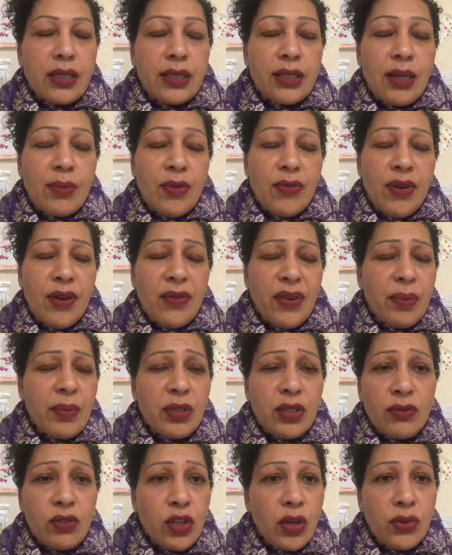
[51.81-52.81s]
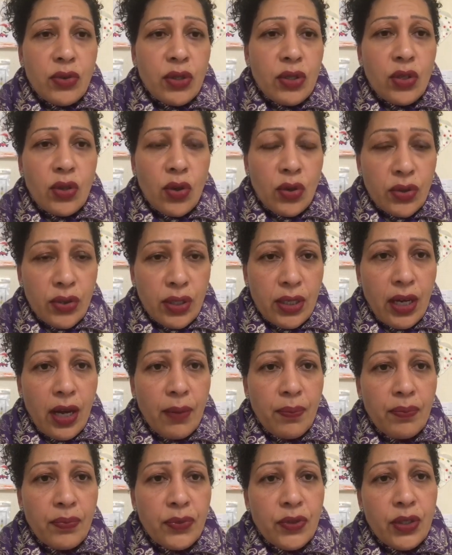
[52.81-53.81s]
some of our families have chosen not to
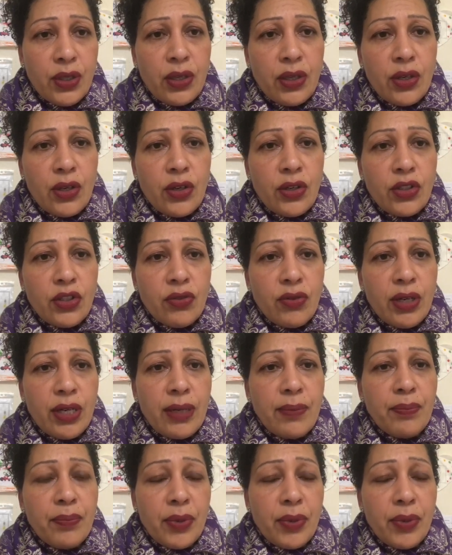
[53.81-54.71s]
come to the nursery